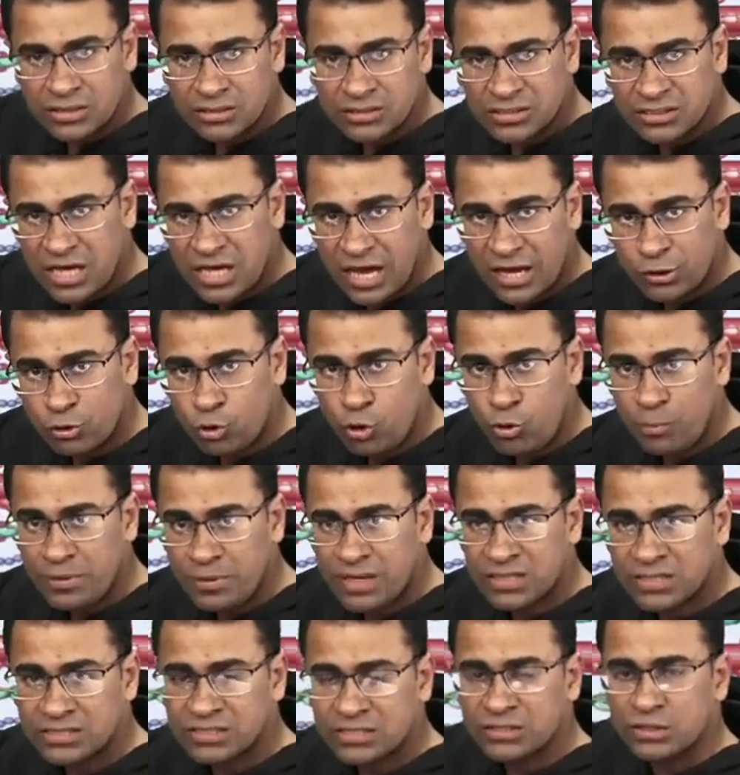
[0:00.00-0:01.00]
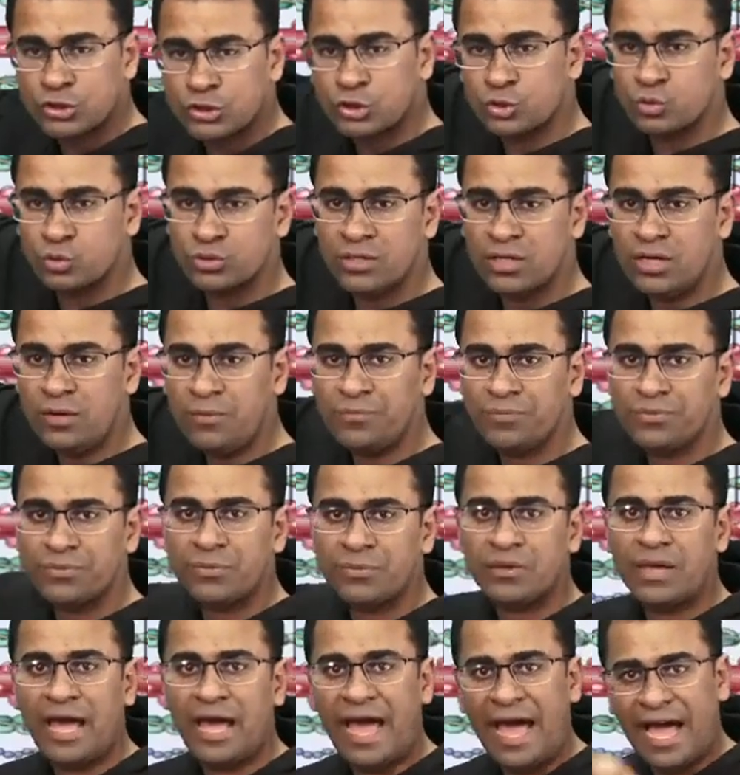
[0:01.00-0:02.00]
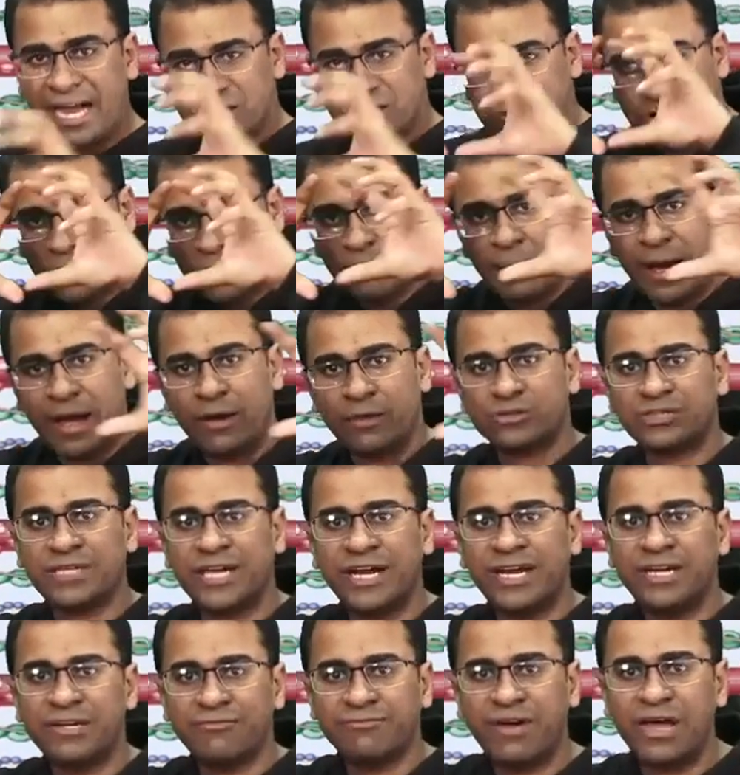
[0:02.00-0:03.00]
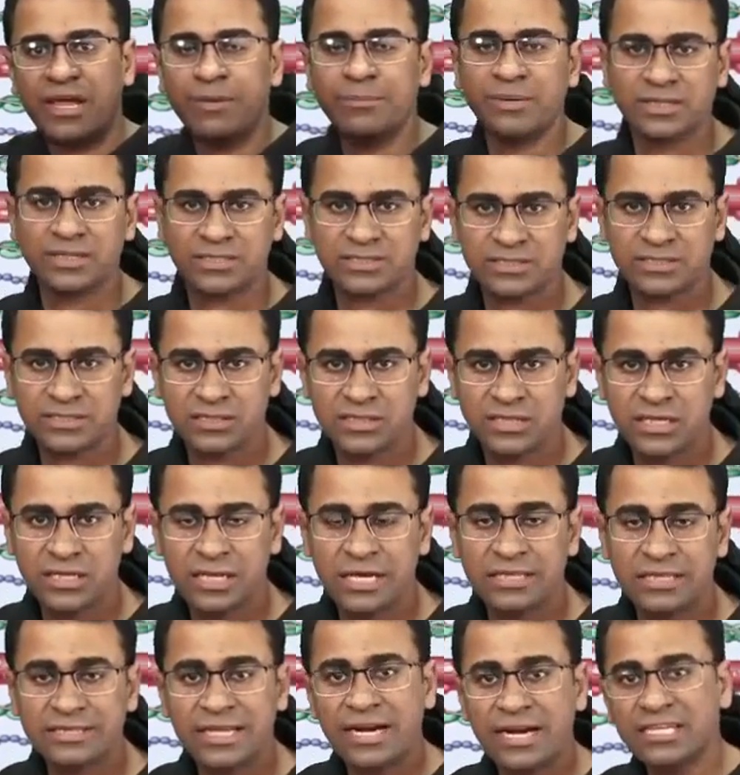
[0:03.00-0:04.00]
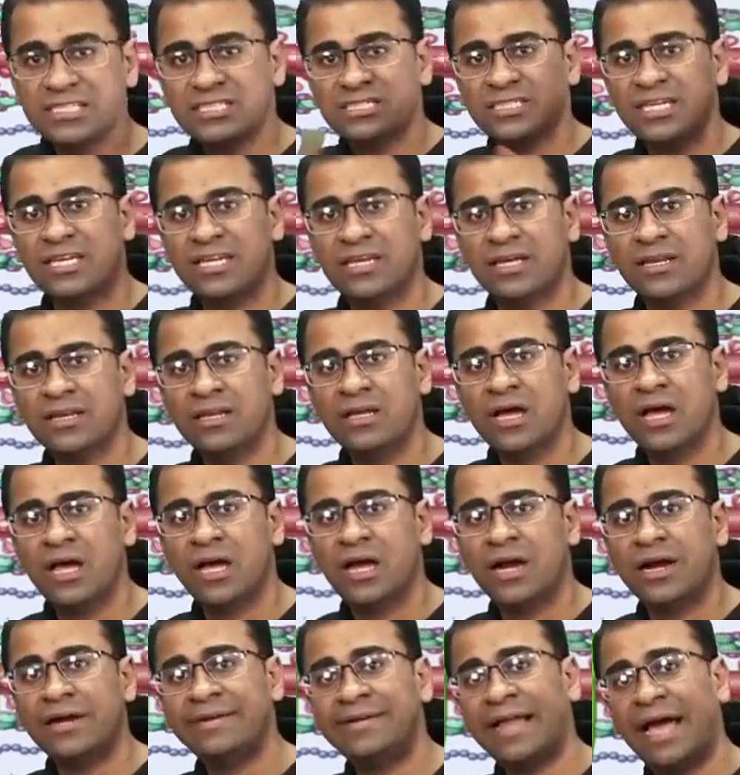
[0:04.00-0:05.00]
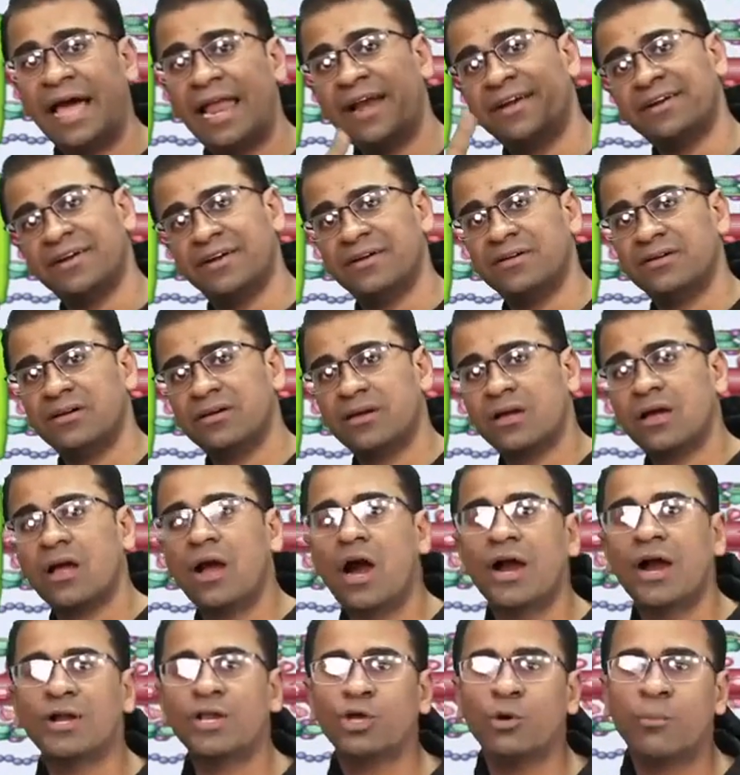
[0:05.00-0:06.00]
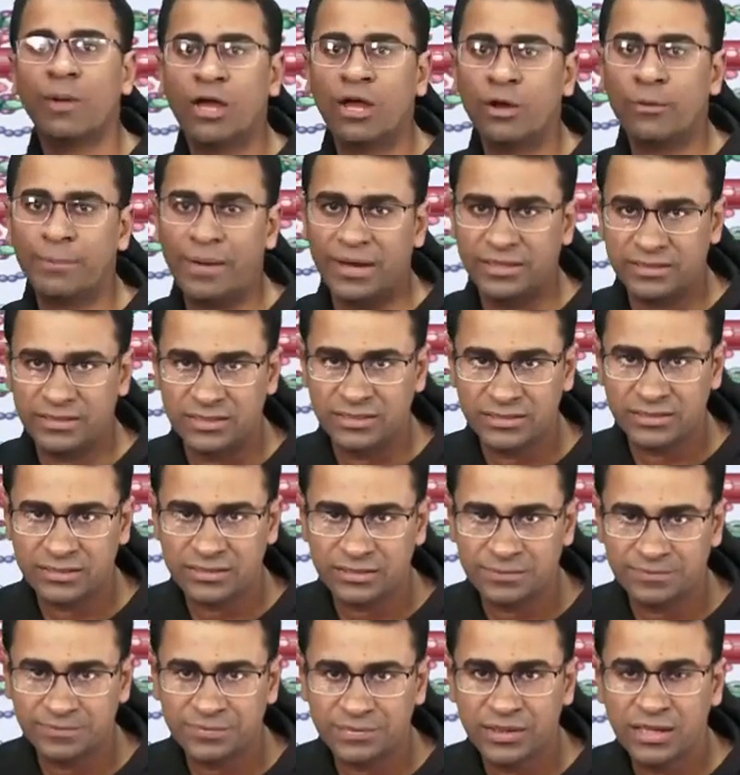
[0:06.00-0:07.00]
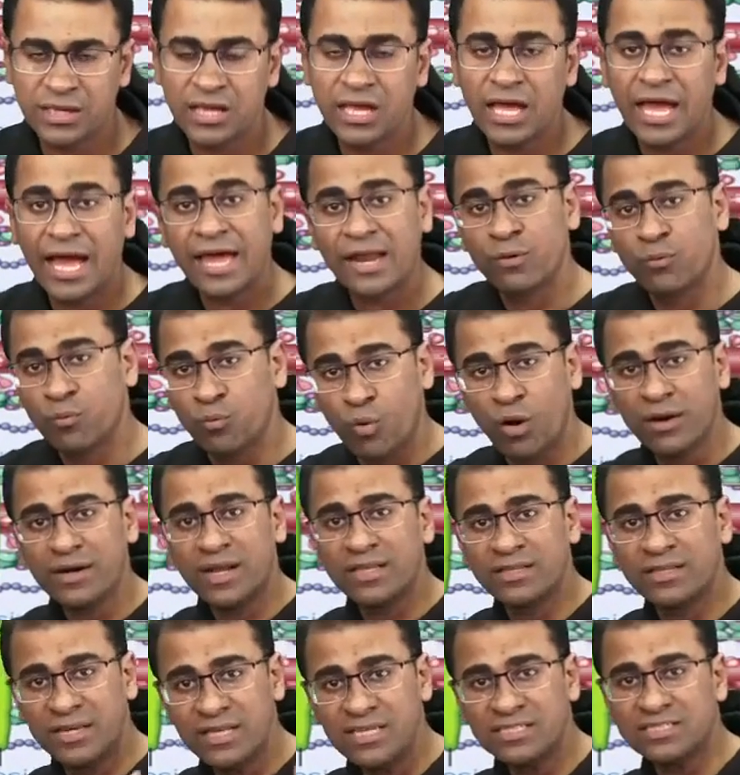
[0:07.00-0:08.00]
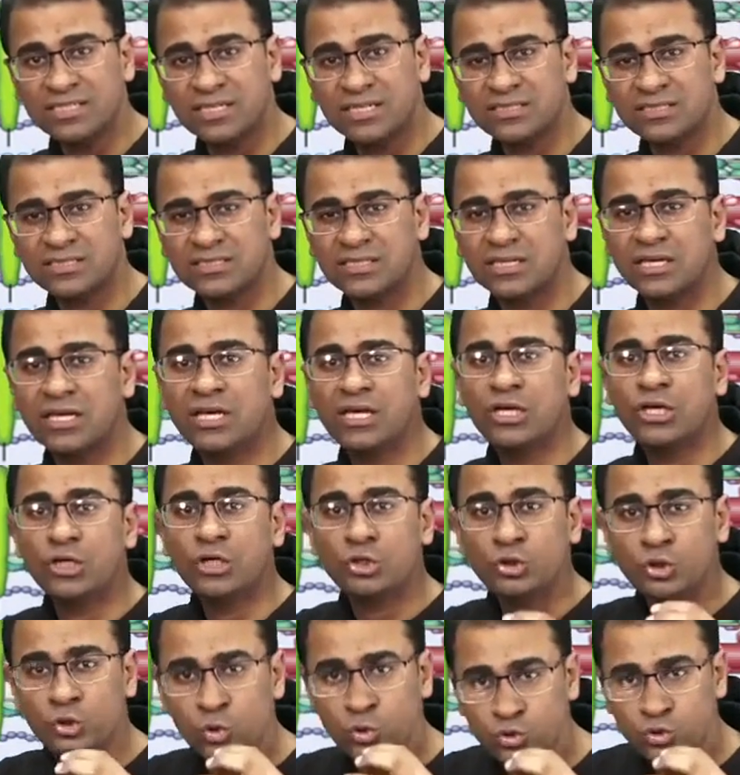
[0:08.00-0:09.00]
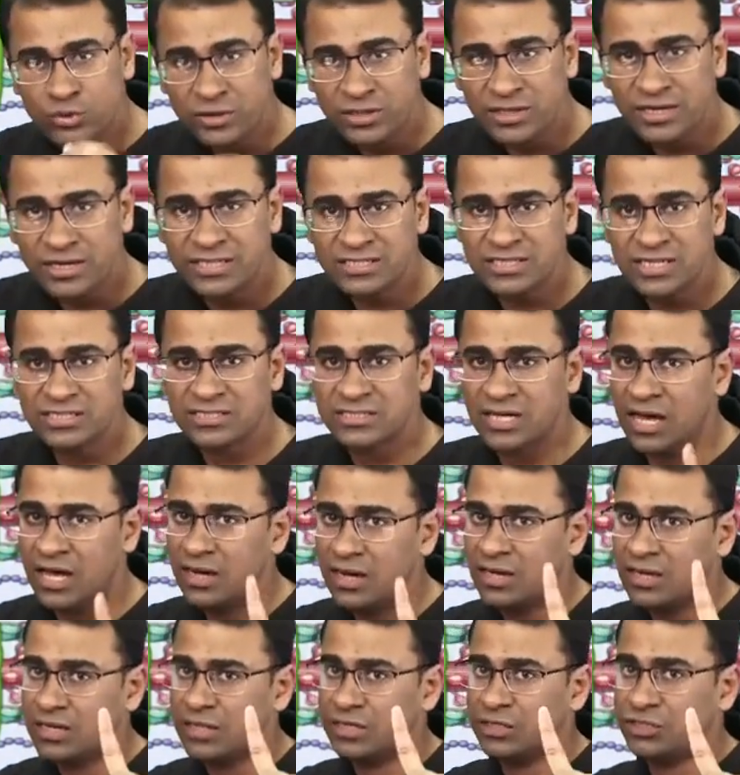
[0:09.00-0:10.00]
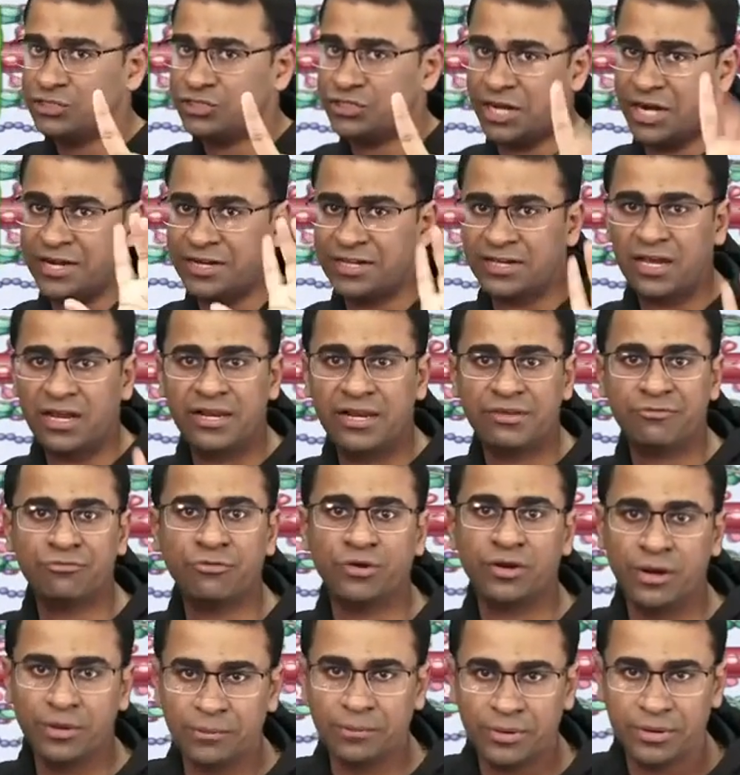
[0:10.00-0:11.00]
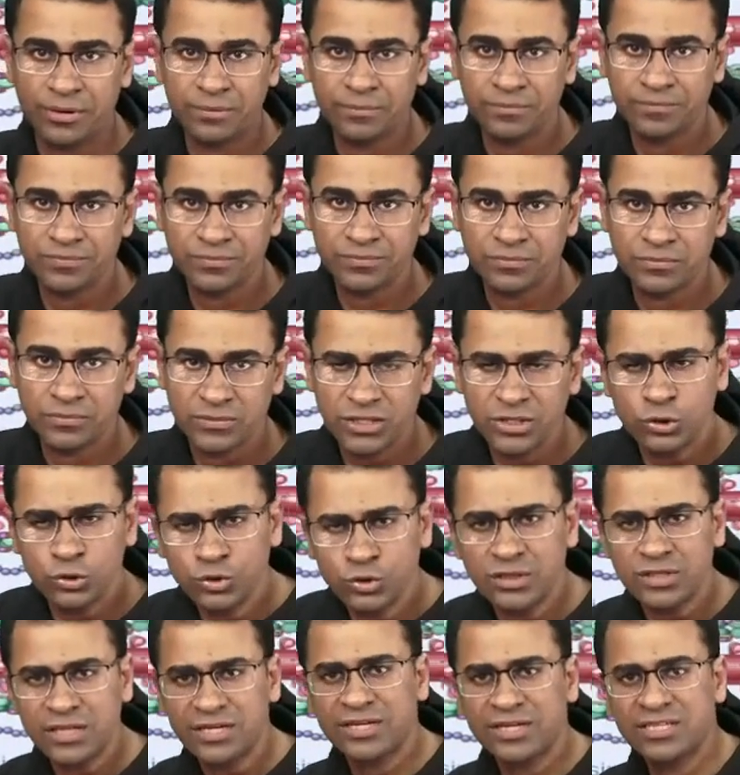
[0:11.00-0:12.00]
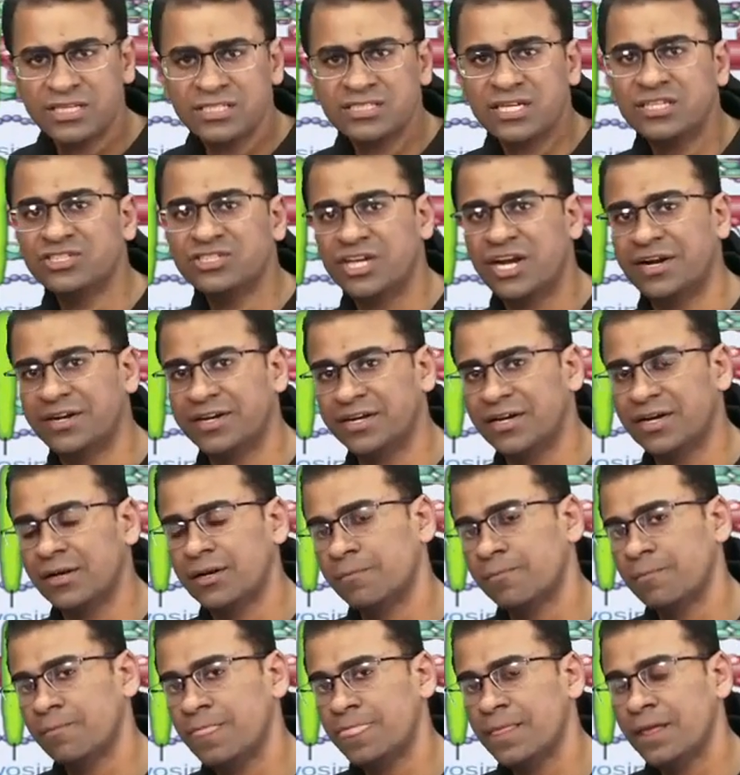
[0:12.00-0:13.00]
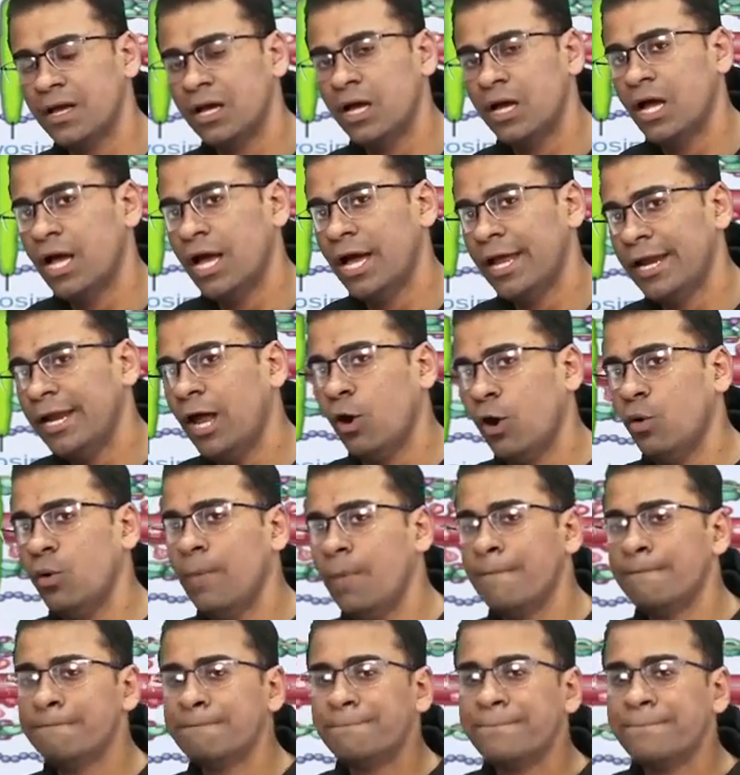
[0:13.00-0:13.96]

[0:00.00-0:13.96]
sarcomeres to the actual myocyte fibers that is seen in dilated cardiomyopathies. And what are the reasons? Usually the reasons are genetical if you remember. Usually the reasons are genetical. Now,